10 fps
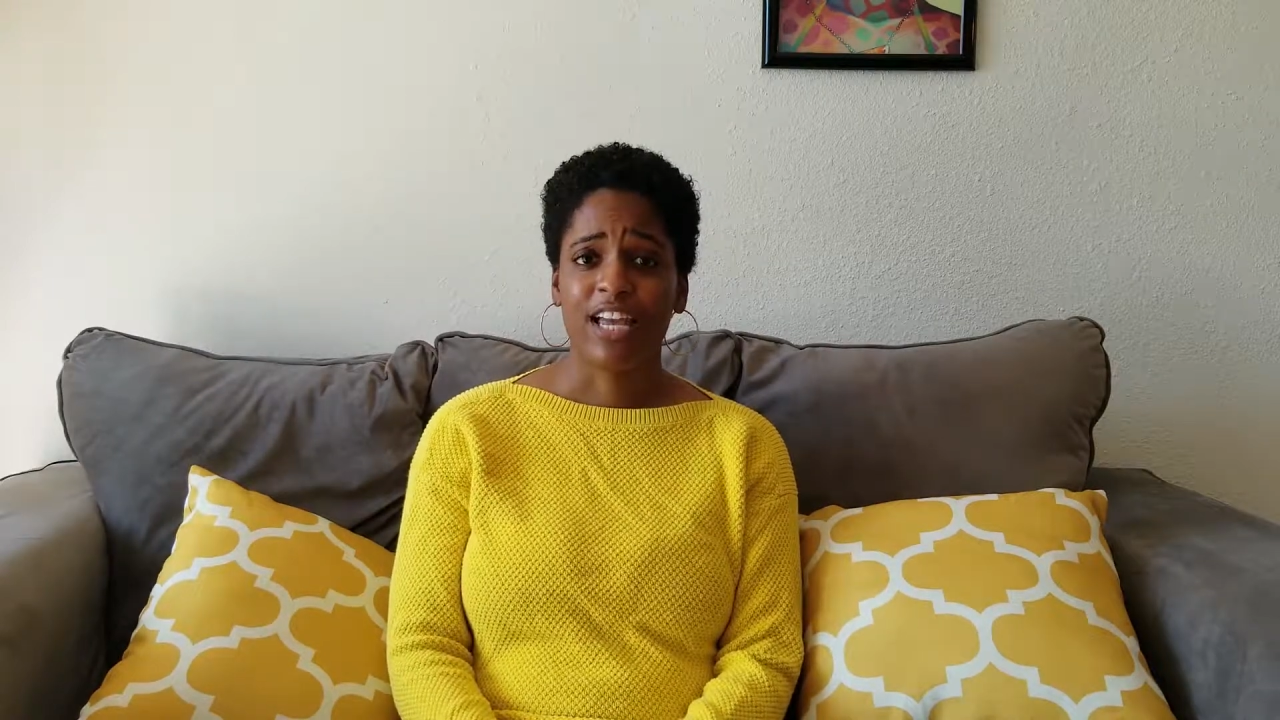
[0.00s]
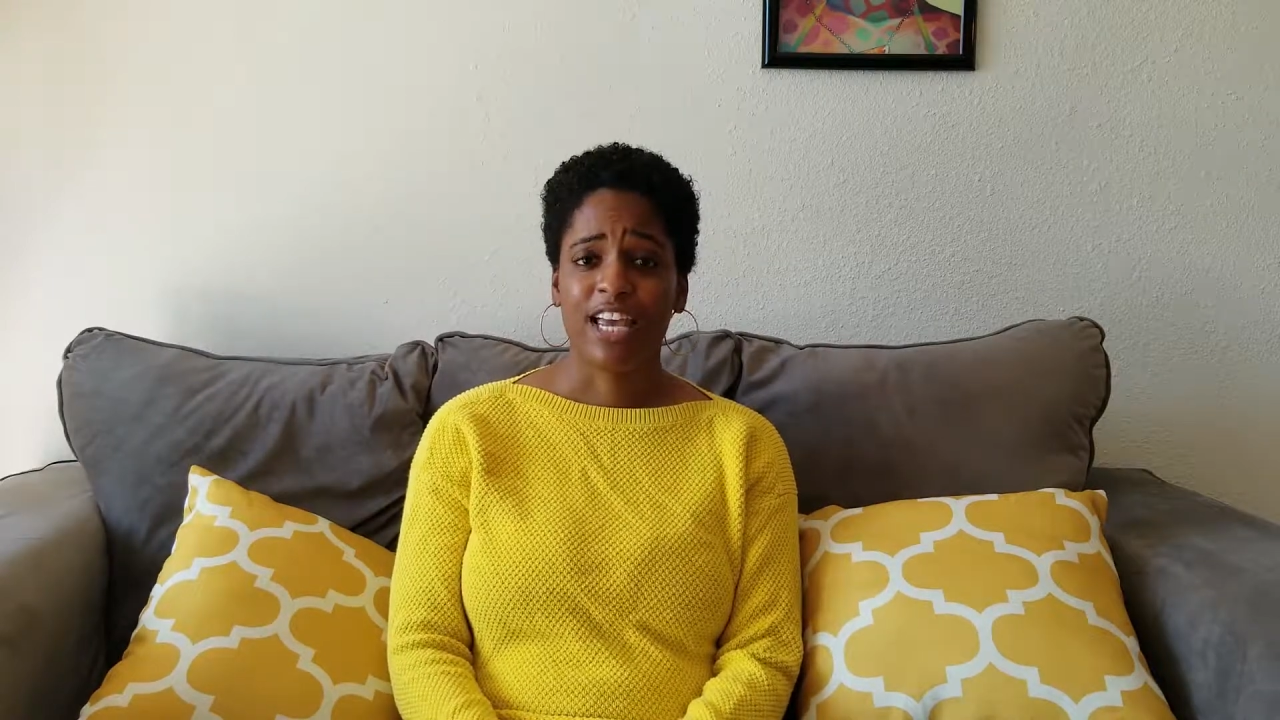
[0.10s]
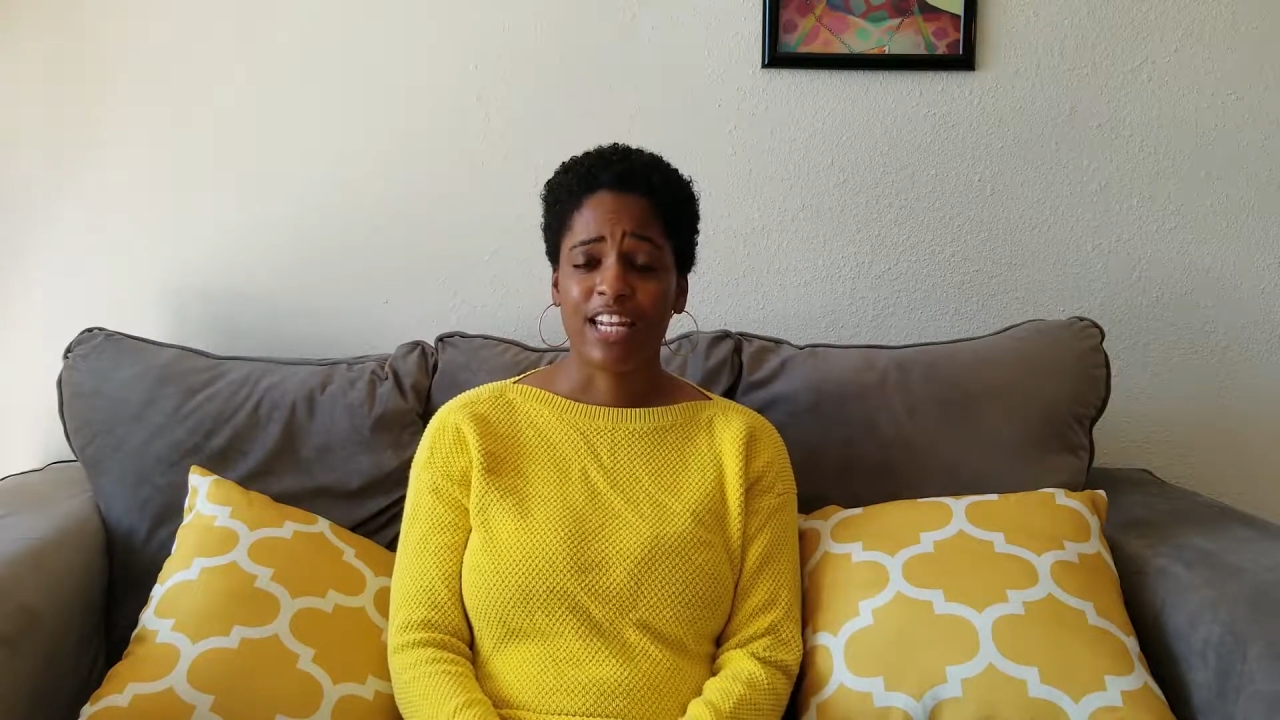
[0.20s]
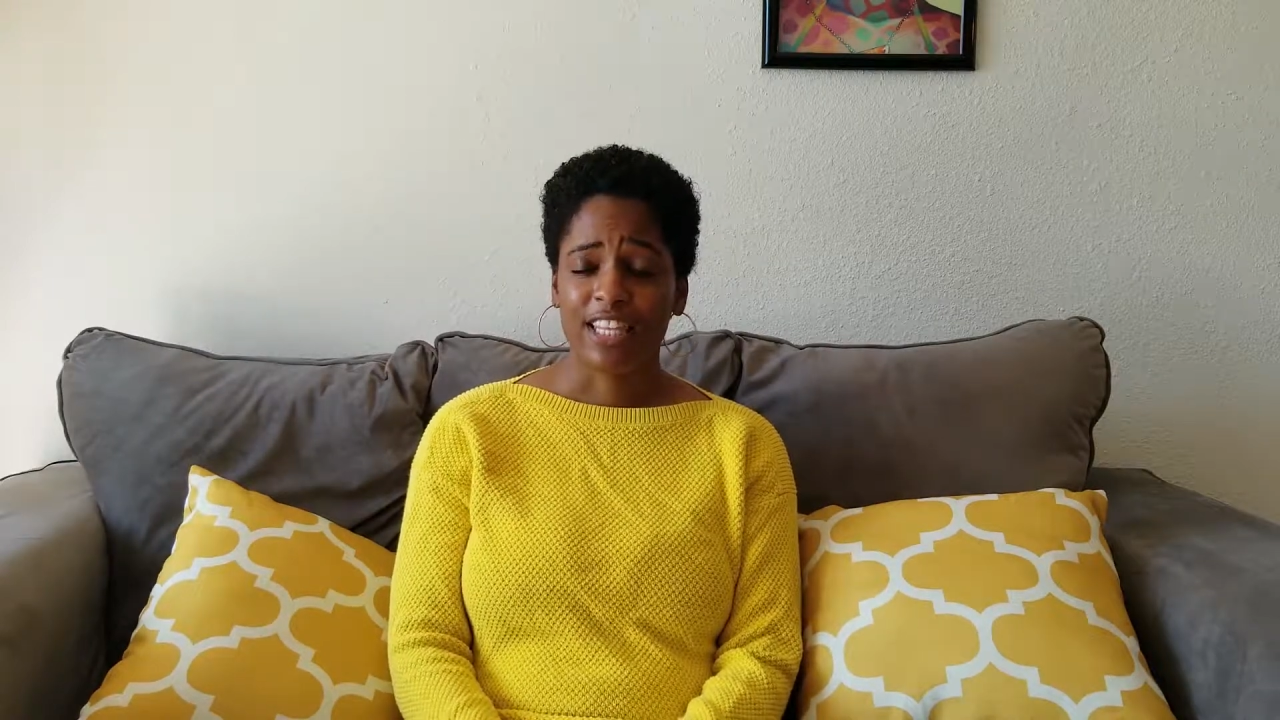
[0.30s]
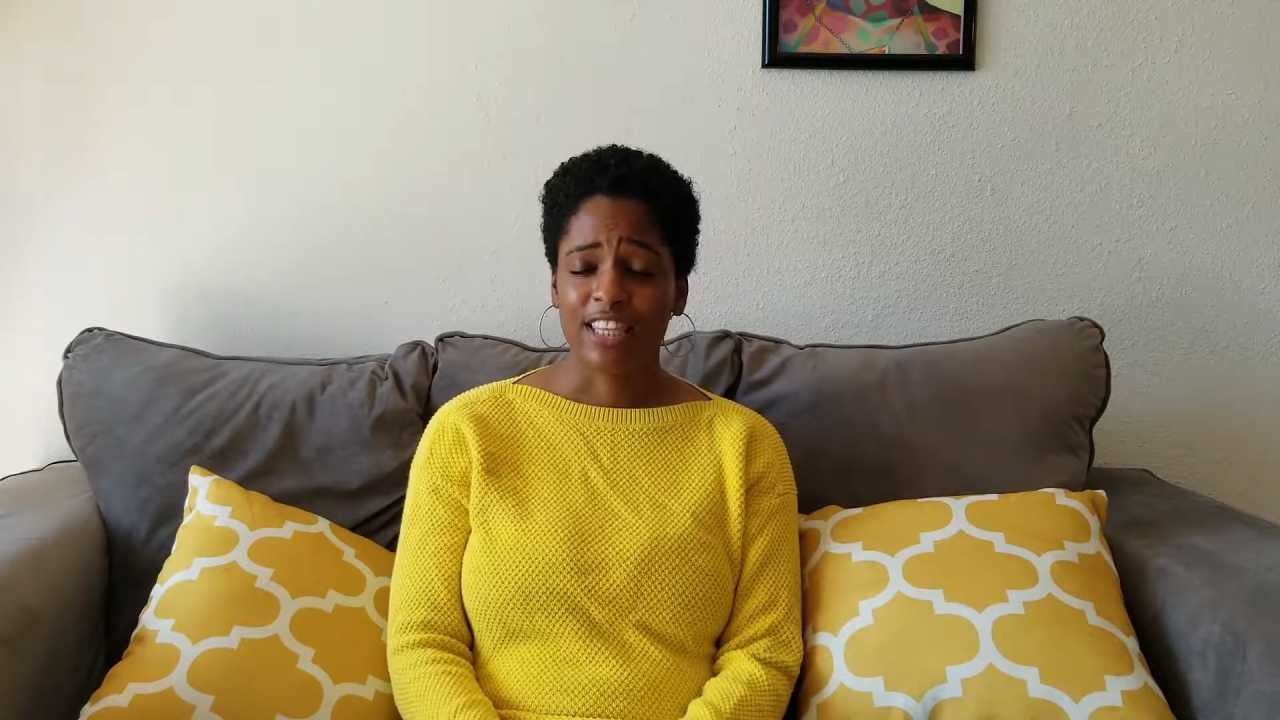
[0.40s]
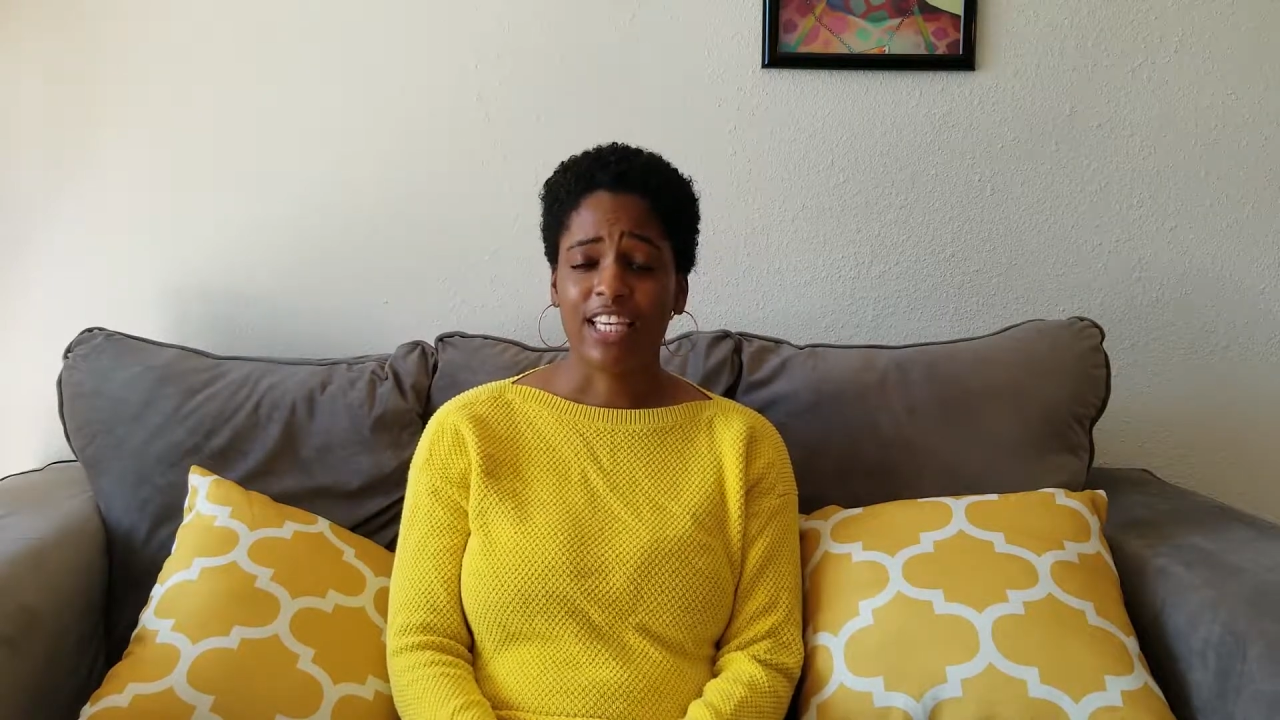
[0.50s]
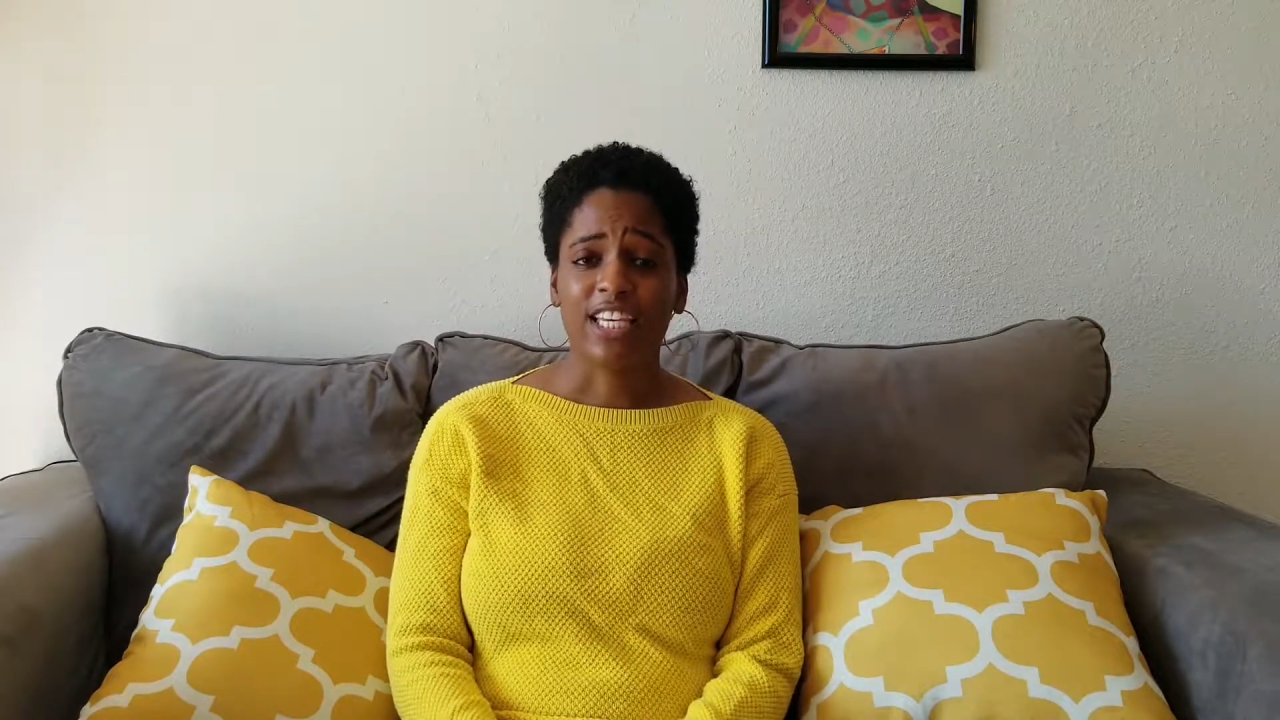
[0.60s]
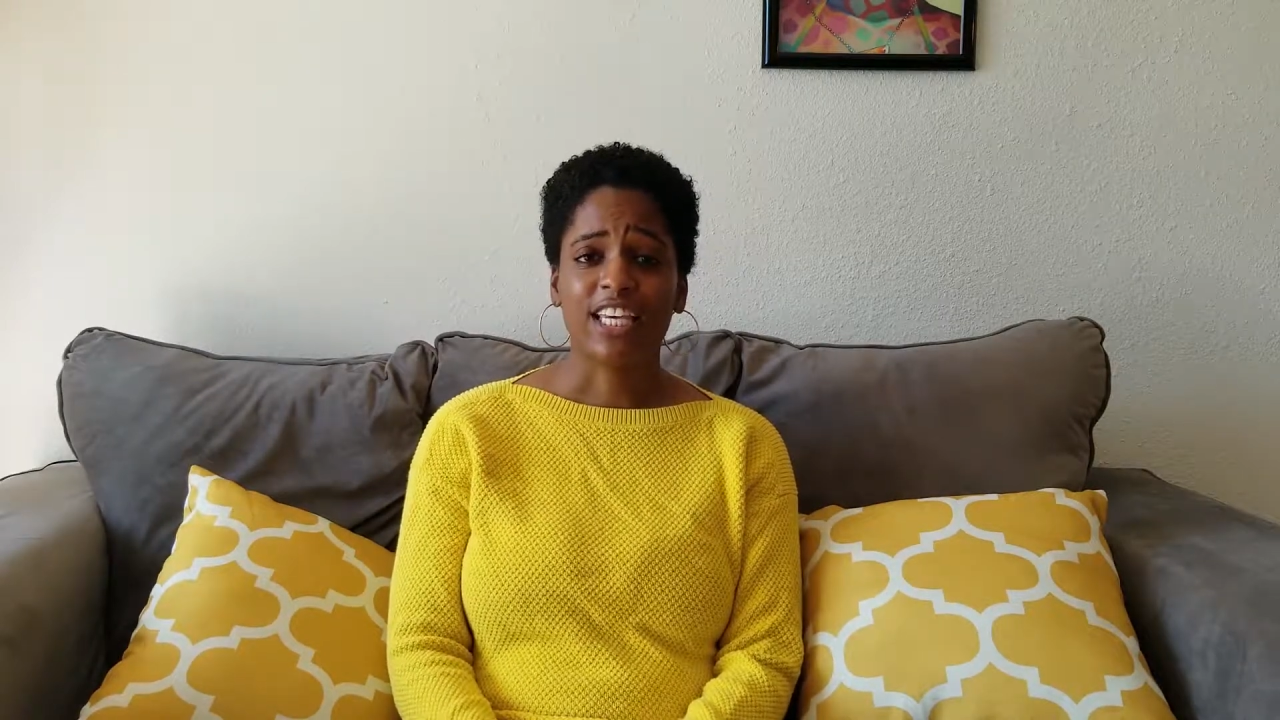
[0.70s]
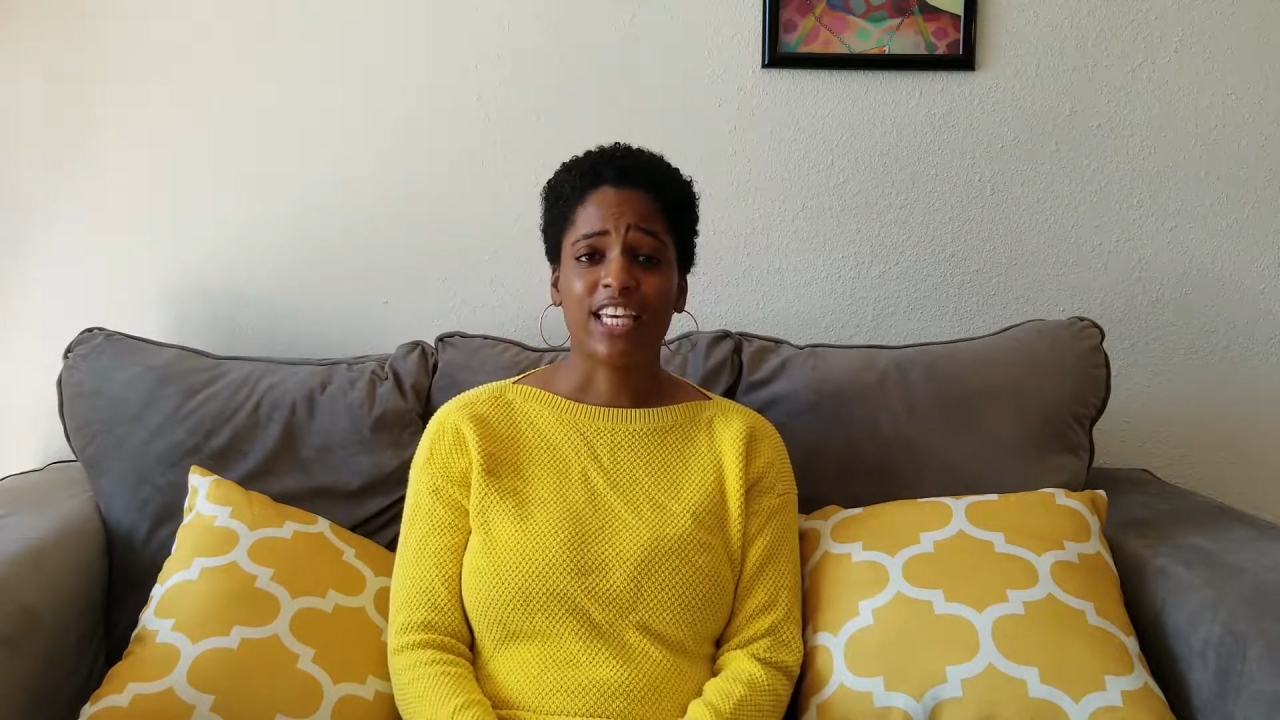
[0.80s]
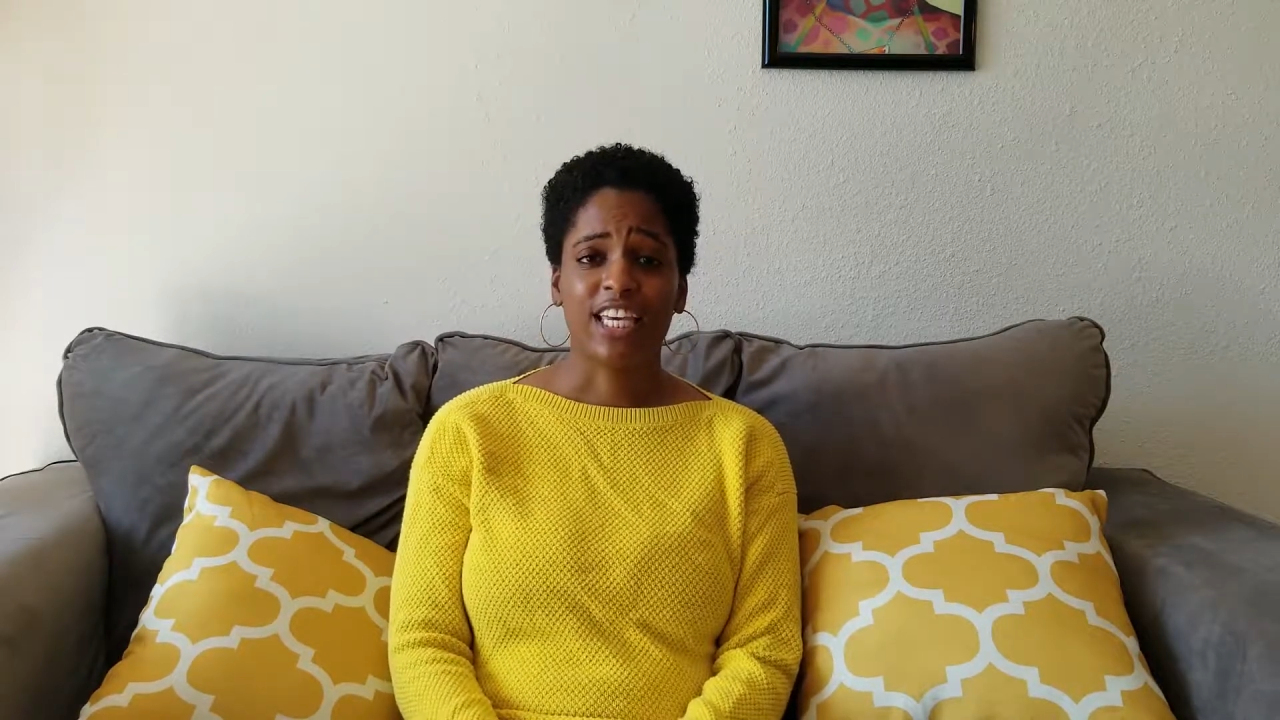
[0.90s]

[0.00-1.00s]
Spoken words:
anything